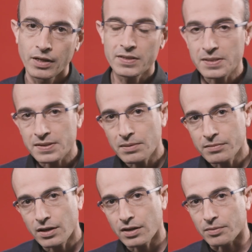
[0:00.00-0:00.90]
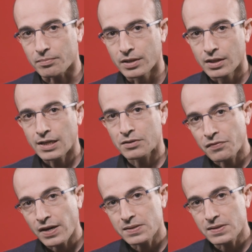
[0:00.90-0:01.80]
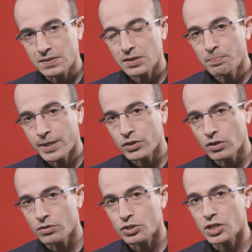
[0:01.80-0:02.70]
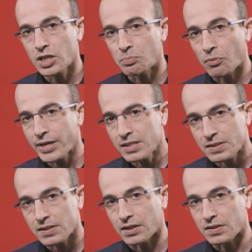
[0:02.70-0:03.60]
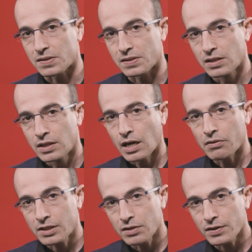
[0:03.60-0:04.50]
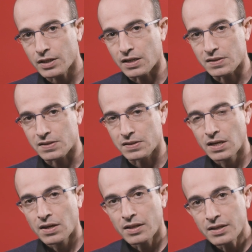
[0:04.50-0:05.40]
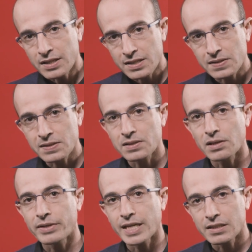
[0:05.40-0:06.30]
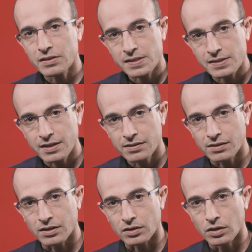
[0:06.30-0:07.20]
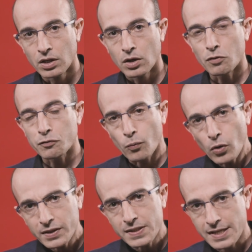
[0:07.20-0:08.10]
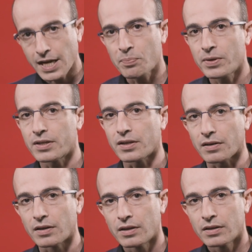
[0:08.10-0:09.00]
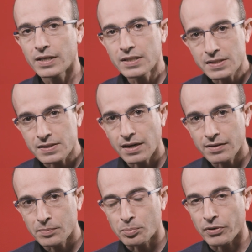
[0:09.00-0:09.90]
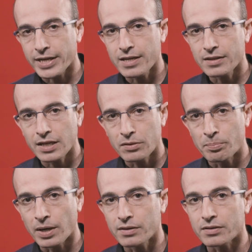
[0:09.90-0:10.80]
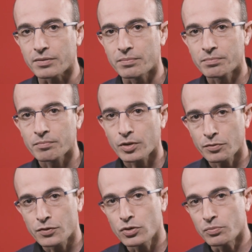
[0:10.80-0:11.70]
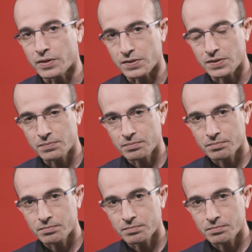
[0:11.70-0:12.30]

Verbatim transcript: At the same time, advances in biology and brain science are giving us the necessary understanding of what is happening inside the brain and body of humans.